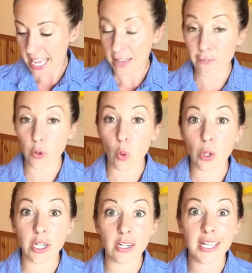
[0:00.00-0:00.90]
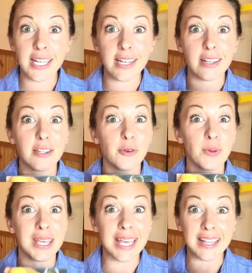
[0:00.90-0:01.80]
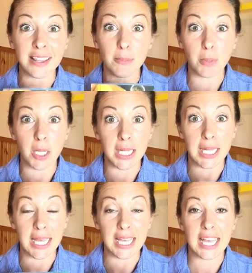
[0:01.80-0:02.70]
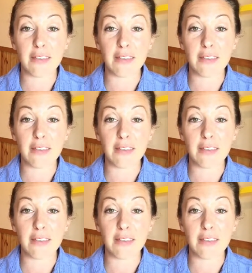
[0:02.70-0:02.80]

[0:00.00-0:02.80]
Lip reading: If you ordered it, you get the booklet.